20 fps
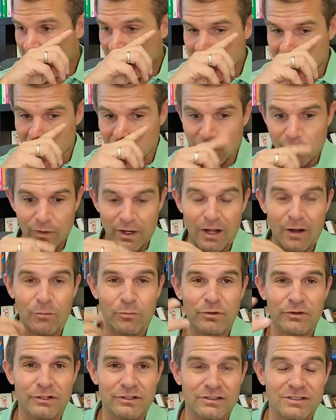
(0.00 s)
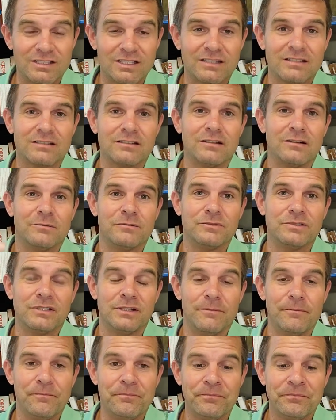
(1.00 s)
to help with your systems
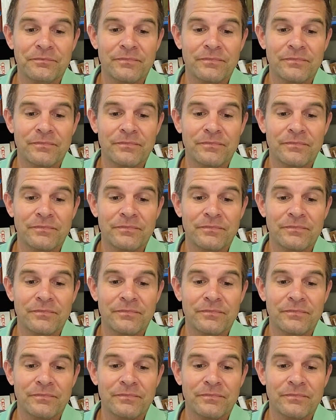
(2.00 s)
and